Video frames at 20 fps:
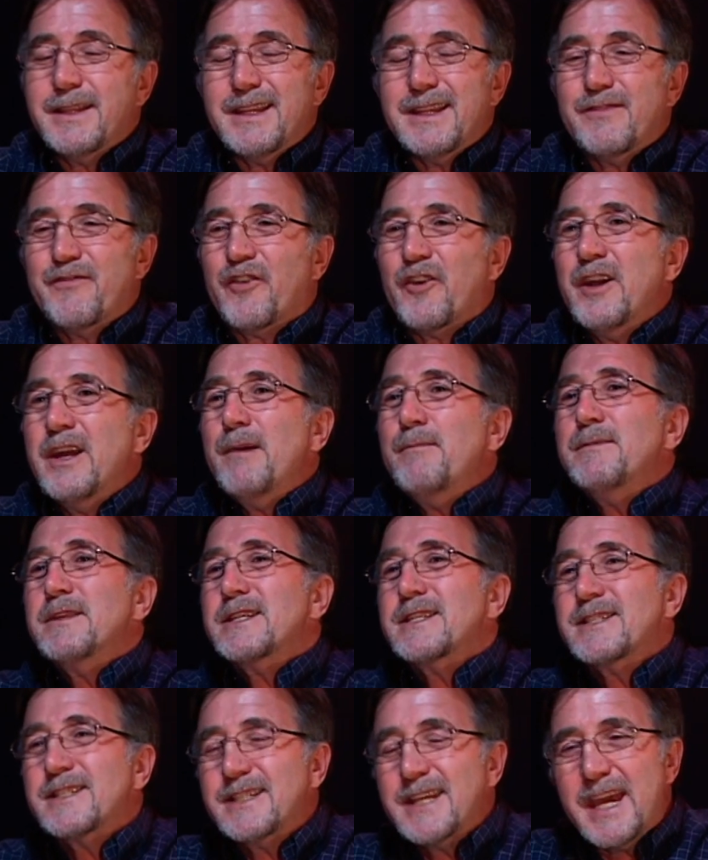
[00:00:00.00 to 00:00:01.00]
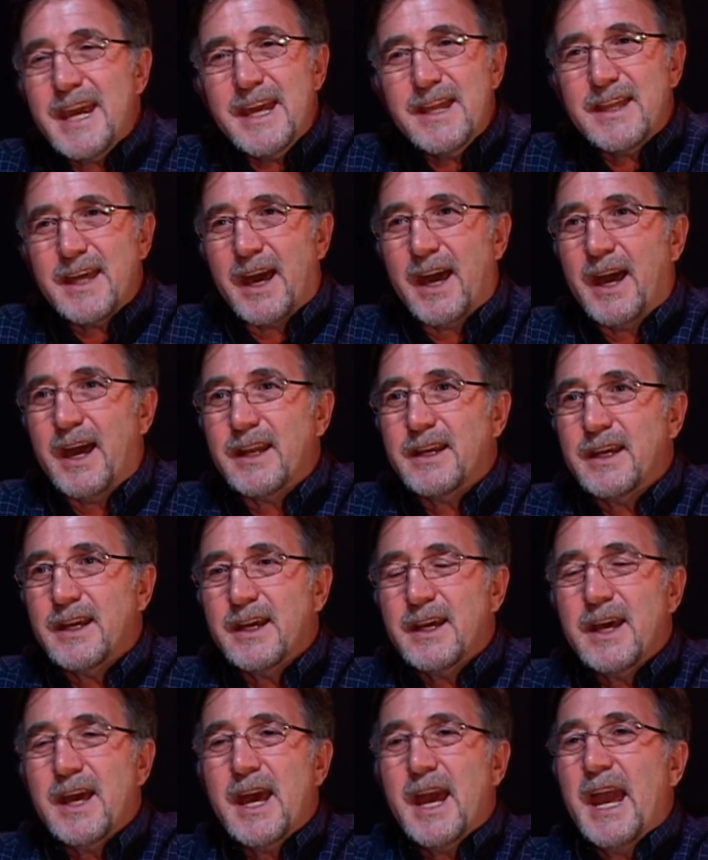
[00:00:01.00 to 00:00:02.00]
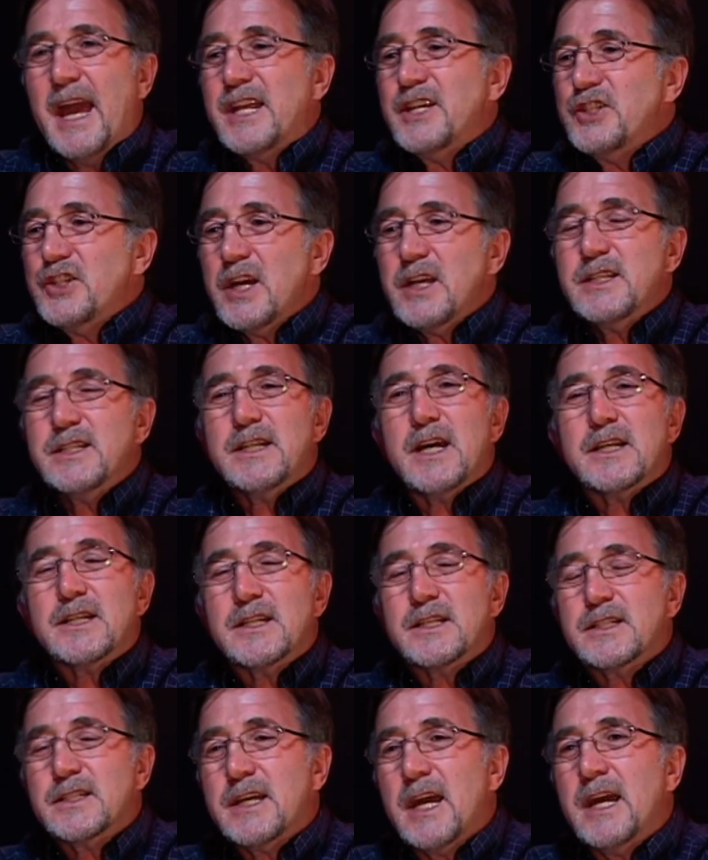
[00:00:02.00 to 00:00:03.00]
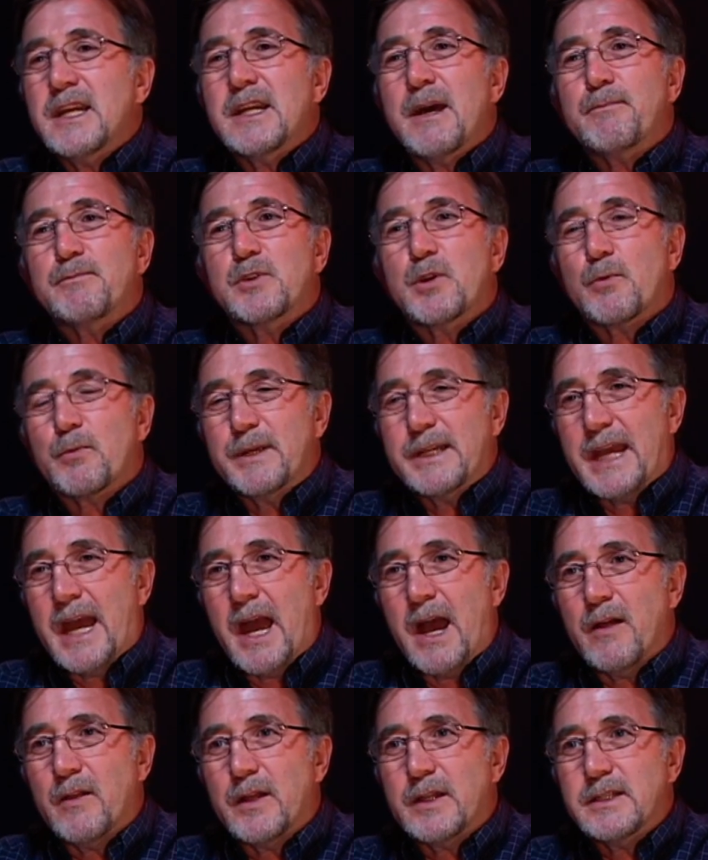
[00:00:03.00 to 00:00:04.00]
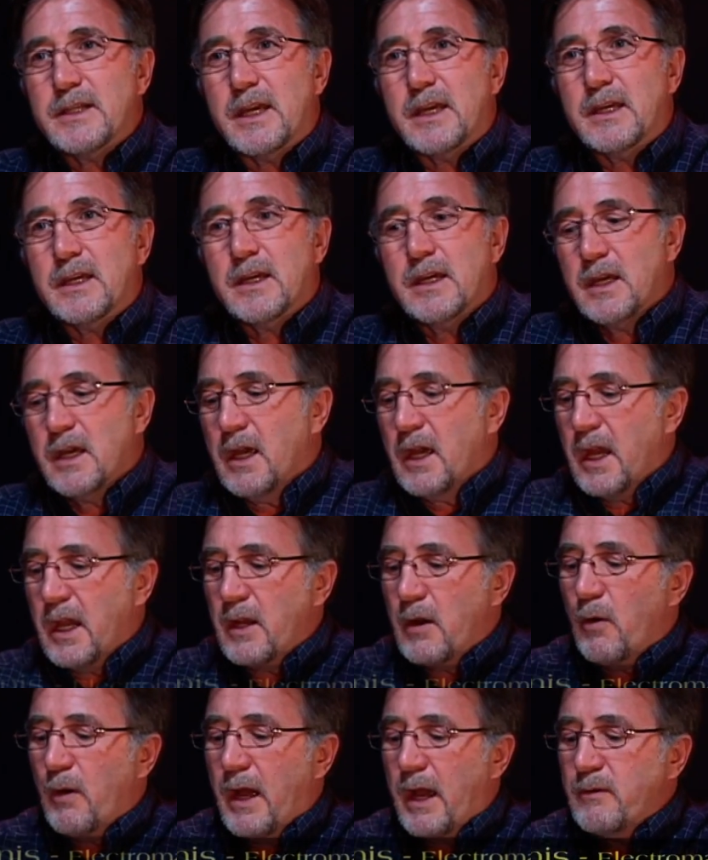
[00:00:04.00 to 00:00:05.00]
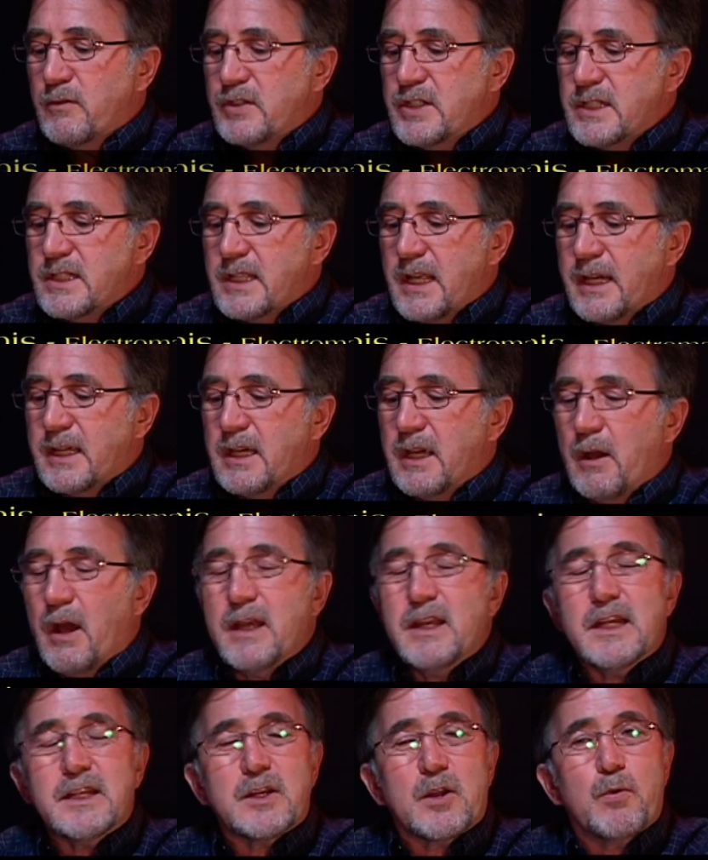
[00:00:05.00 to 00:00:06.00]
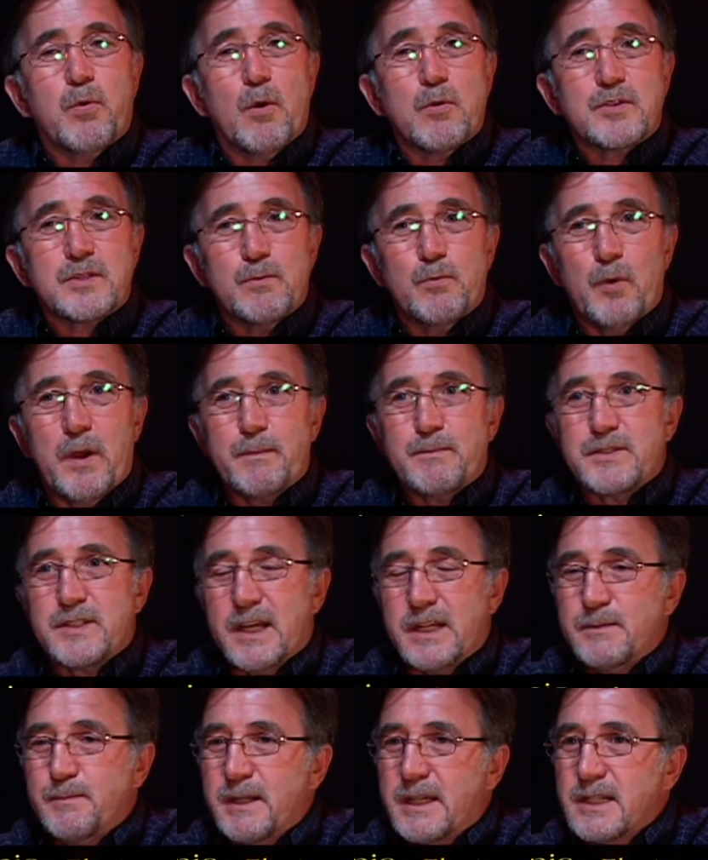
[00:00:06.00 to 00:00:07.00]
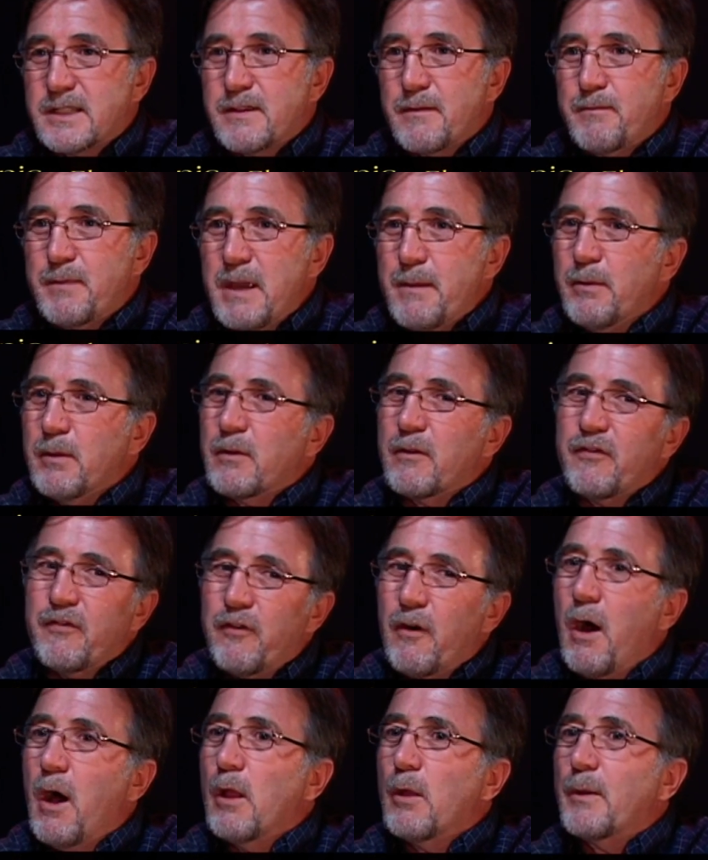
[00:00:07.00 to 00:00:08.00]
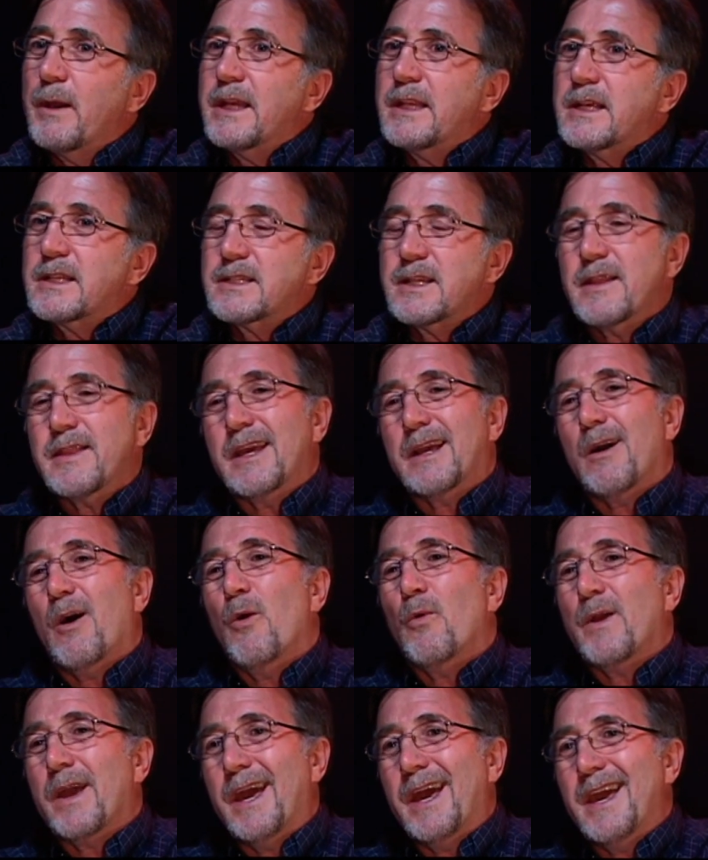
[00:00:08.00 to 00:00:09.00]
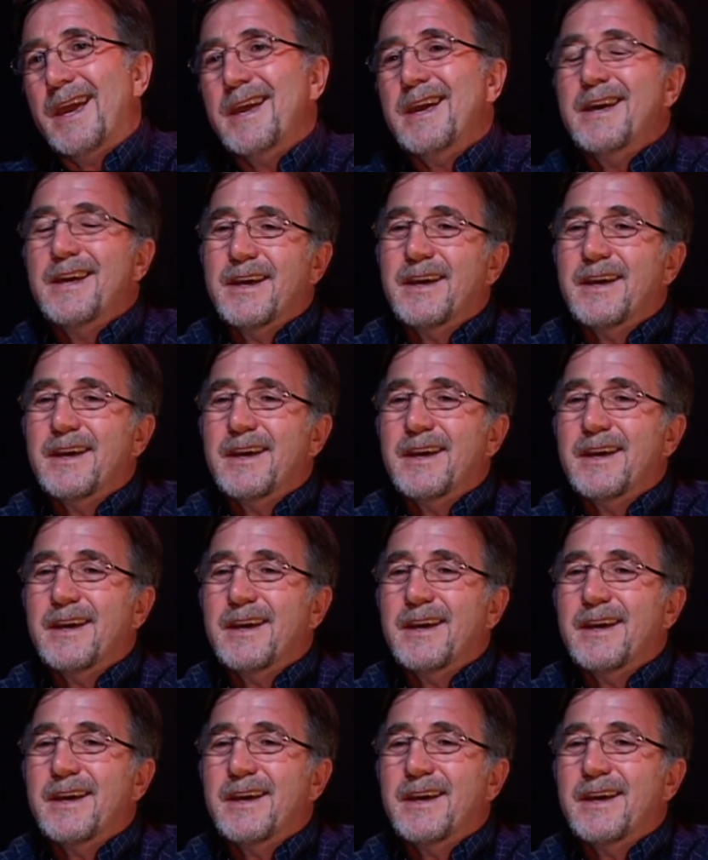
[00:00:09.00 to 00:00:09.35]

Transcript: for him to say that, it just doesn't stand up to reality. I'd like to quote some websites, because if people are following this and think, okay,